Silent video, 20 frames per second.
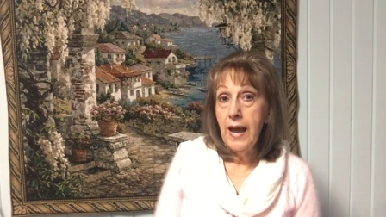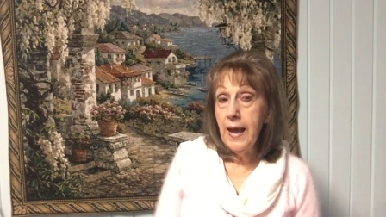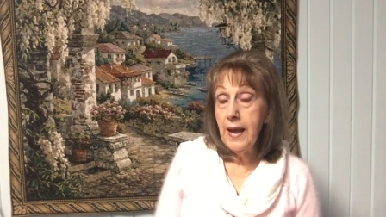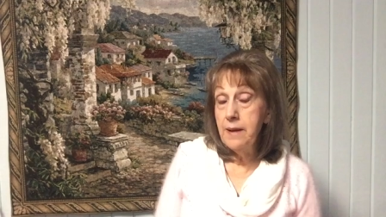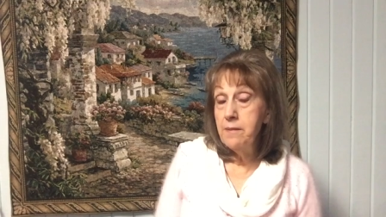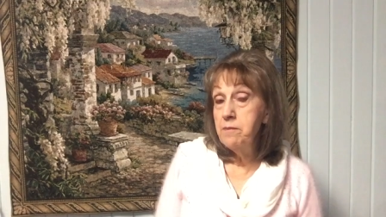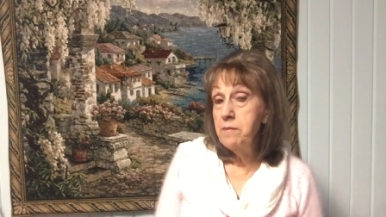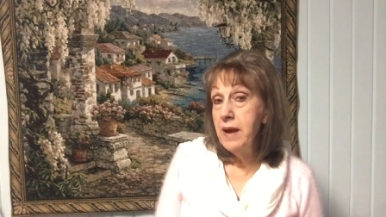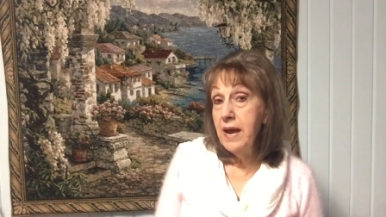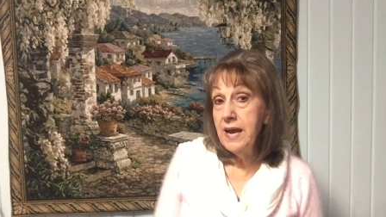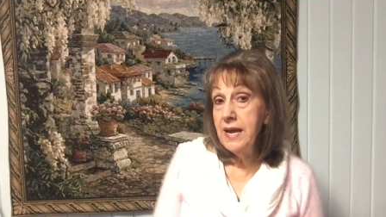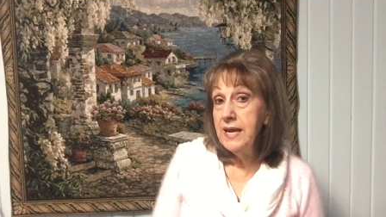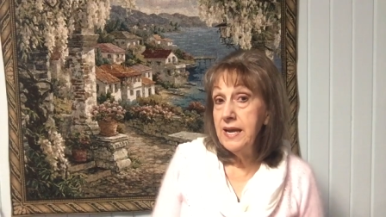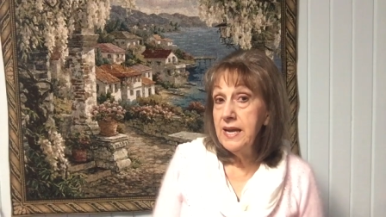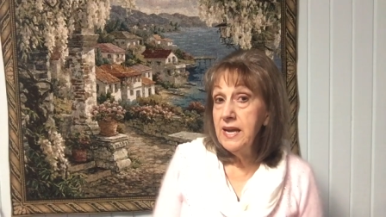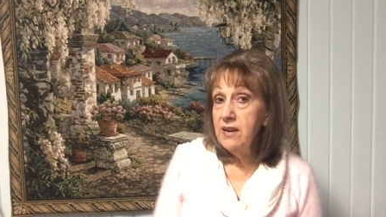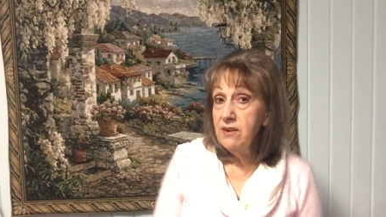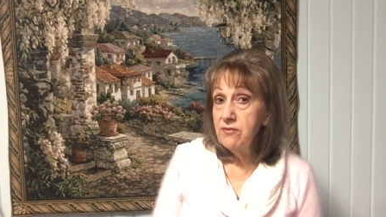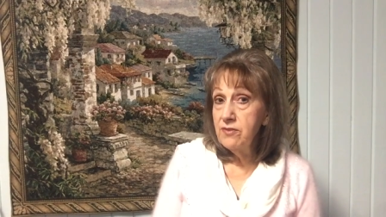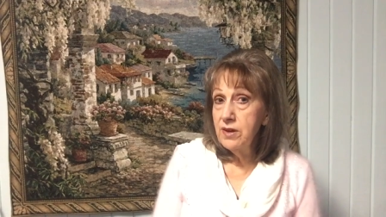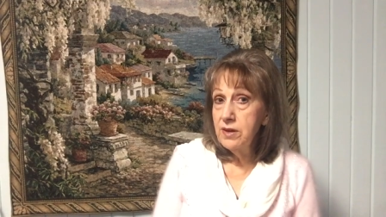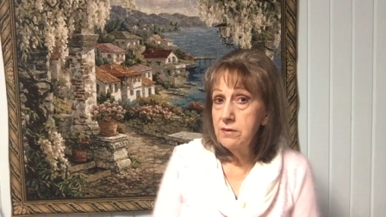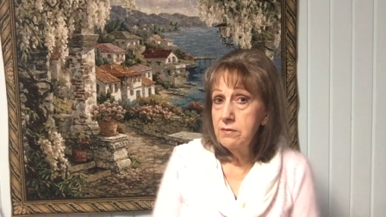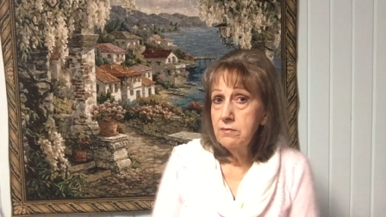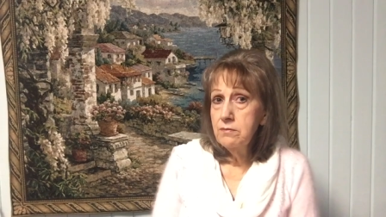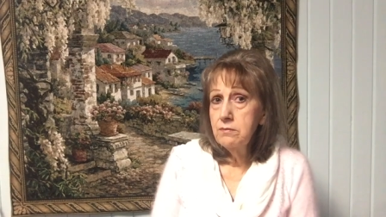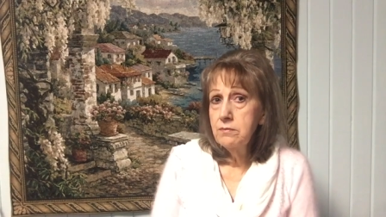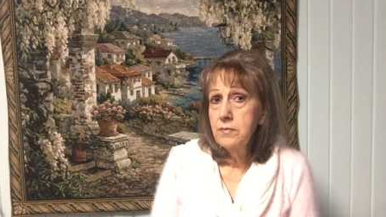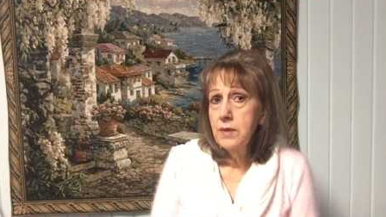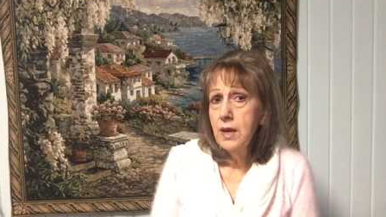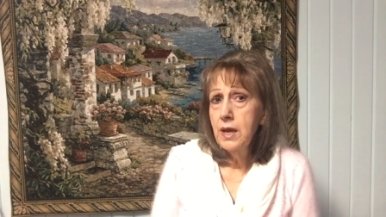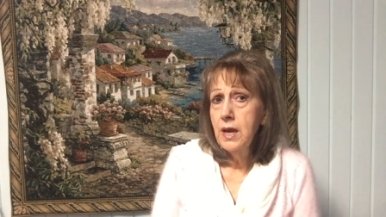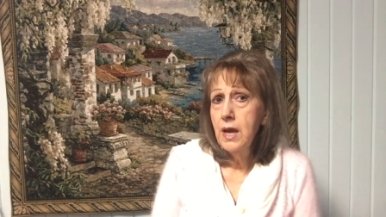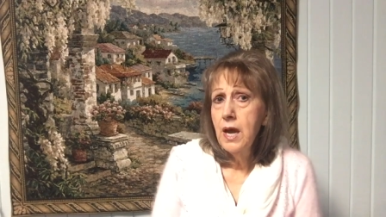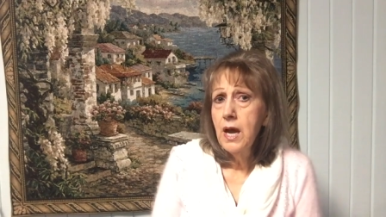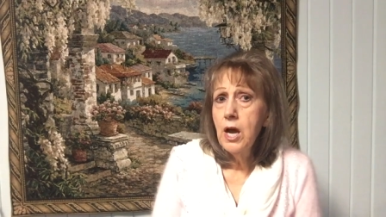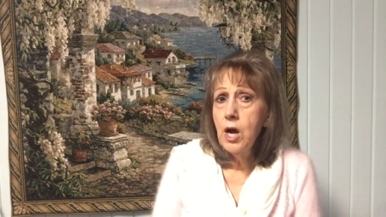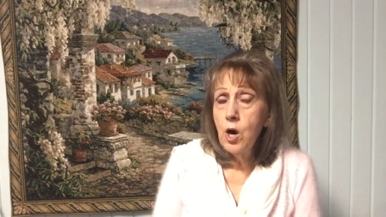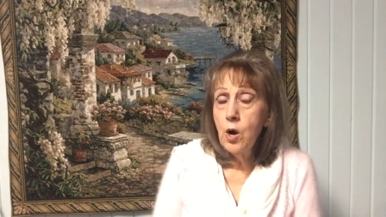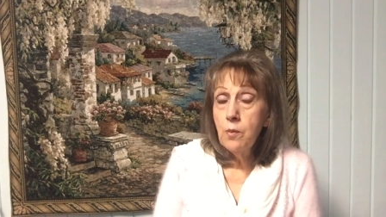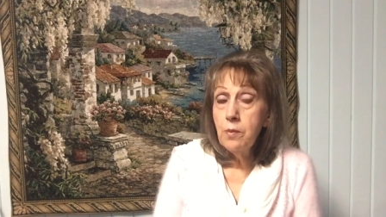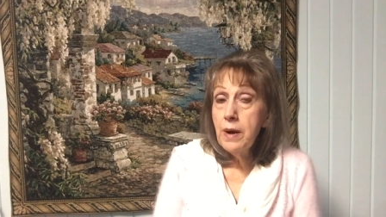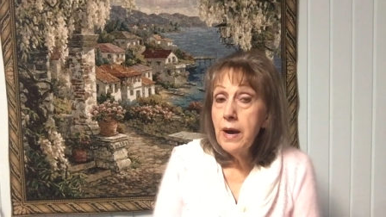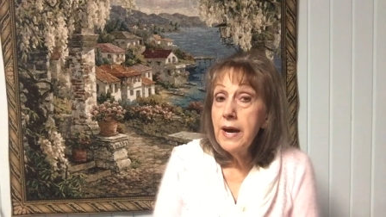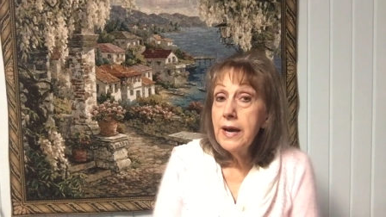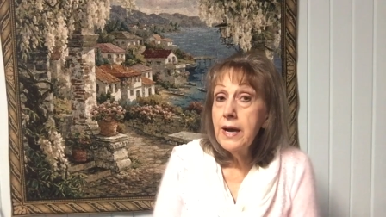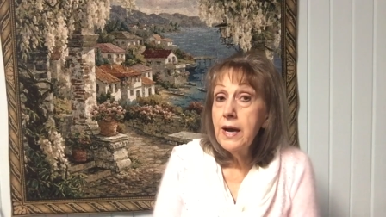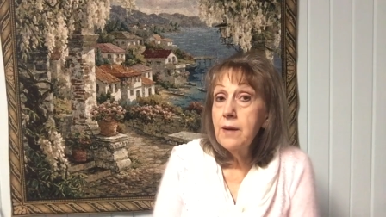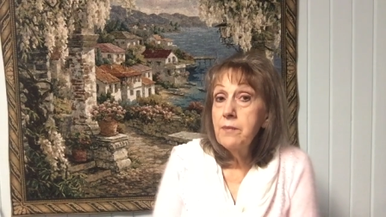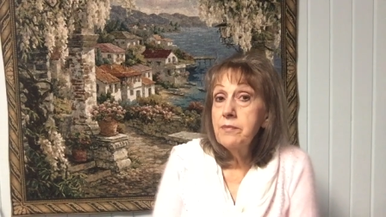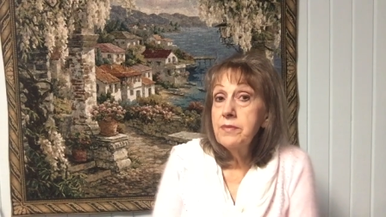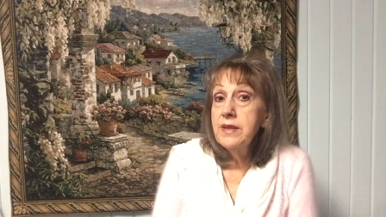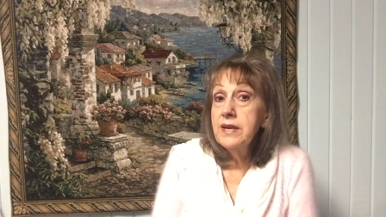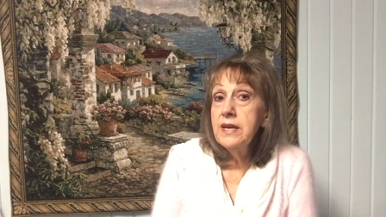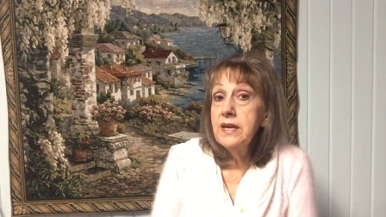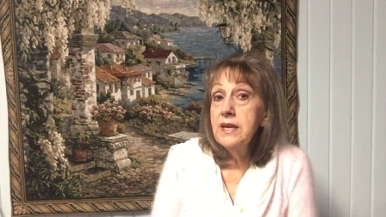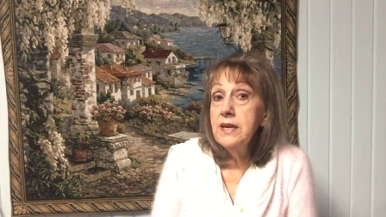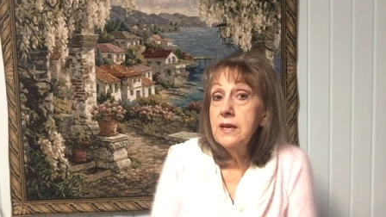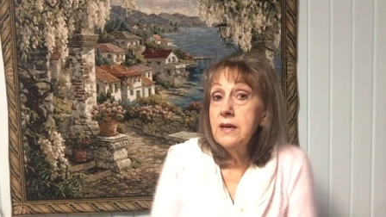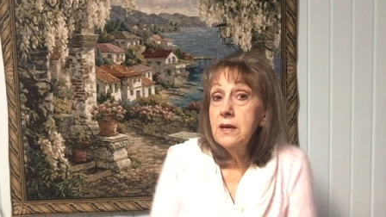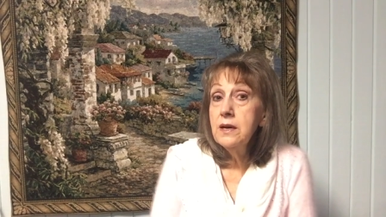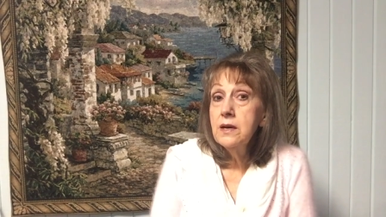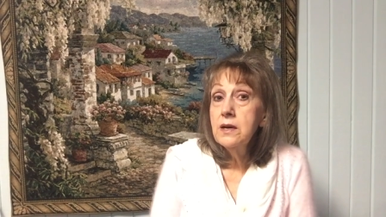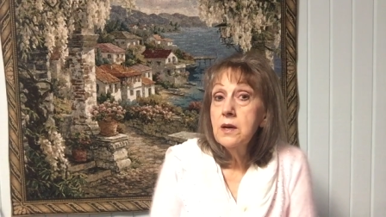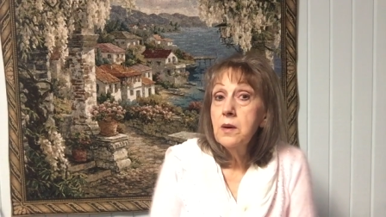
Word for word: and may even help head up the